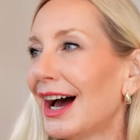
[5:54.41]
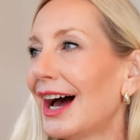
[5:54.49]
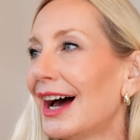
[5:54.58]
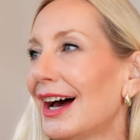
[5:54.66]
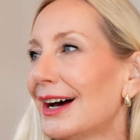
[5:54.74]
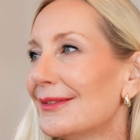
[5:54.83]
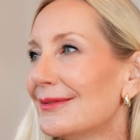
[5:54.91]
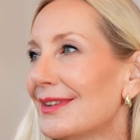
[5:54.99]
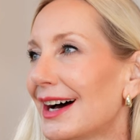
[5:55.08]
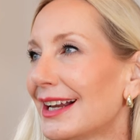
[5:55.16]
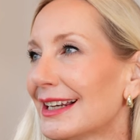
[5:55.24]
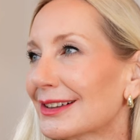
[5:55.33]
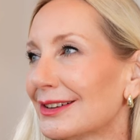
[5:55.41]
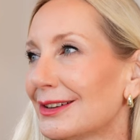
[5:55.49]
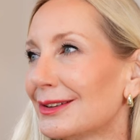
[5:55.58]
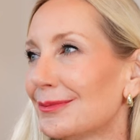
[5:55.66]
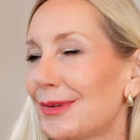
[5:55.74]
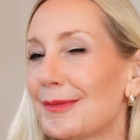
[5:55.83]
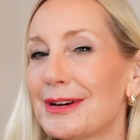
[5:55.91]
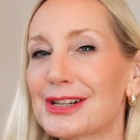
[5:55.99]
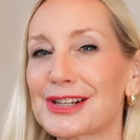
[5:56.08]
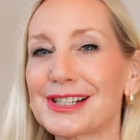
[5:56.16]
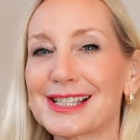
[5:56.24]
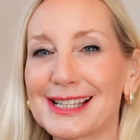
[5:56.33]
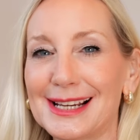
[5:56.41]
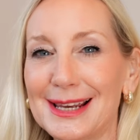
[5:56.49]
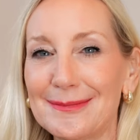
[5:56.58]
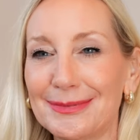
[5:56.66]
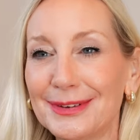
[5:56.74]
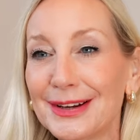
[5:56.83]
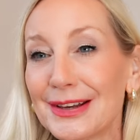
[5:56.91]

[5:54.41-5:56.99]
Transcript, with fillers: a little permission slip